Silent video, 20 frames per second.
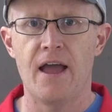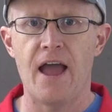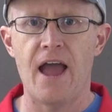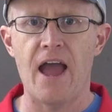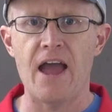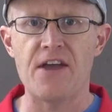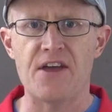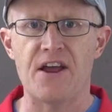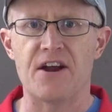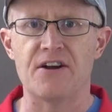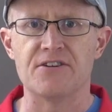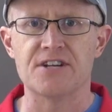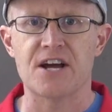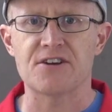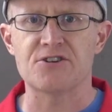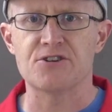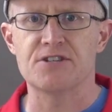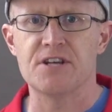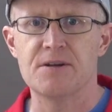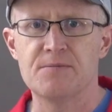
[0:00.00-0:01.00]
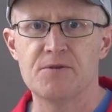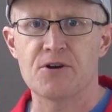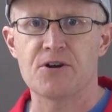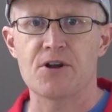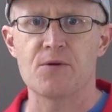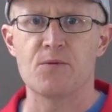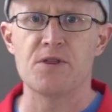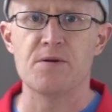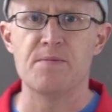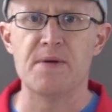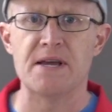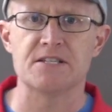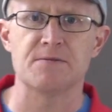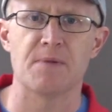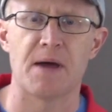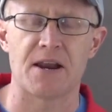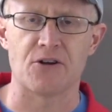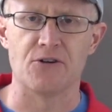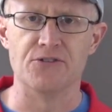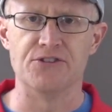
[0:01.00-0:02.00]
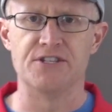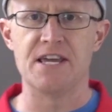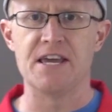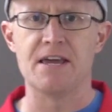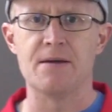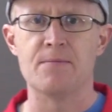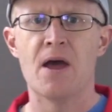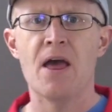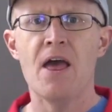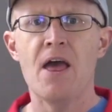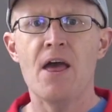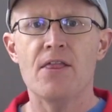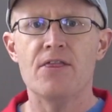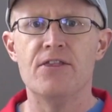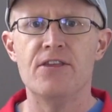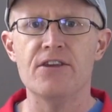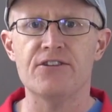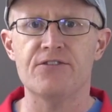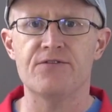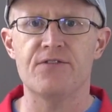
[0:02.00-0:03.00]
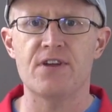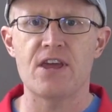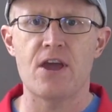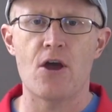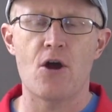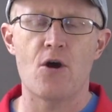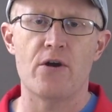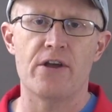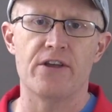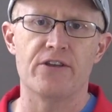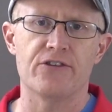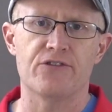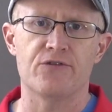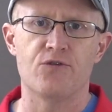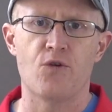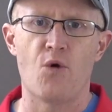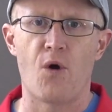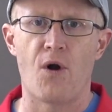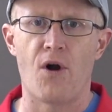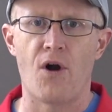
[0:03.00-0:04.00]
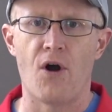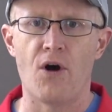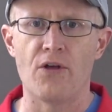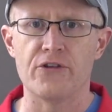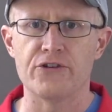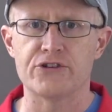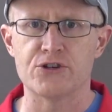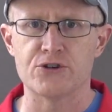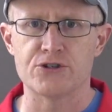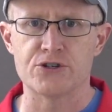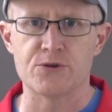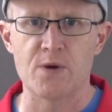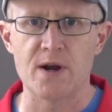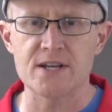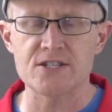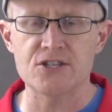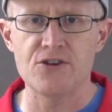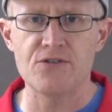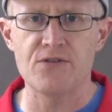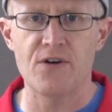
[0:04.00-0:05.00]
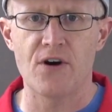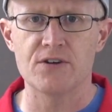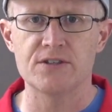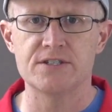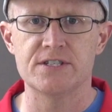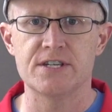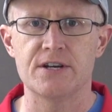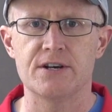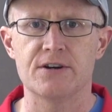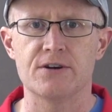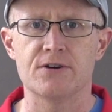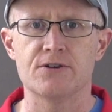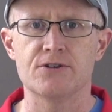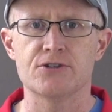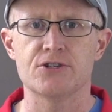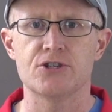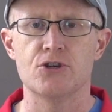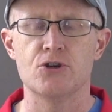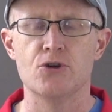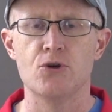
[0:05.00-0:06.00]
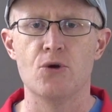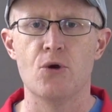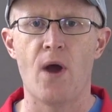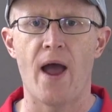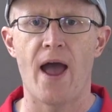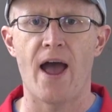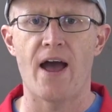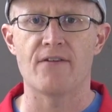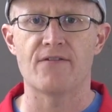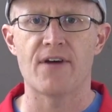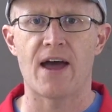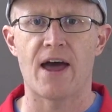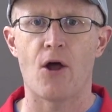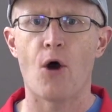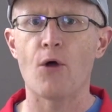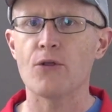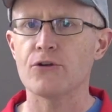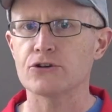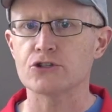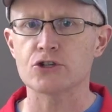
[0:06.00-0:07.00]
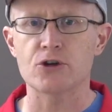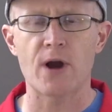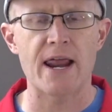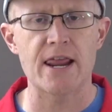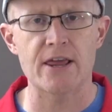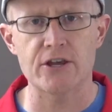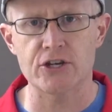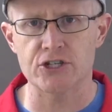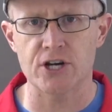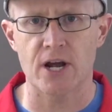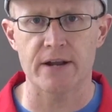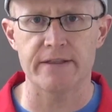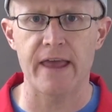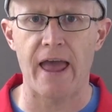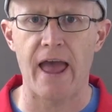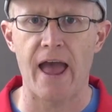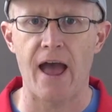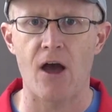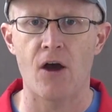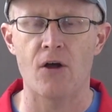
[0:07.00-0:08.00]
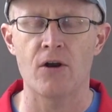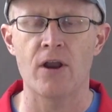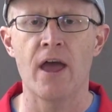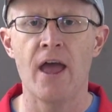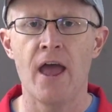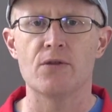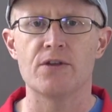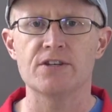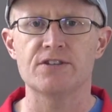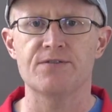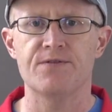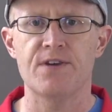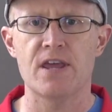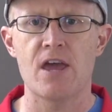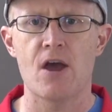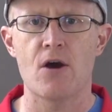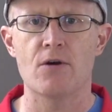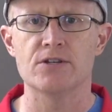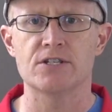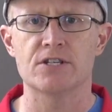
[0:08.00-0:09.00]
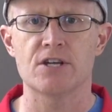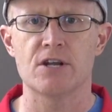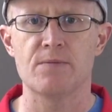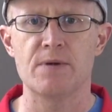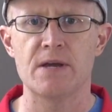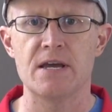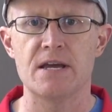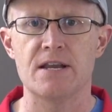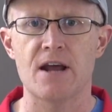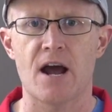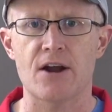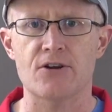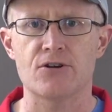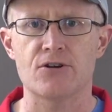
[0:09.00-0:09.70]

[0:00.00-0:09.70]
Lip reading: Hey there, Dr. Tim Durkin with the Base Medical Team. This video is for all the search and rescue volunteers who have had all their training shut down. This video is going to be Dr.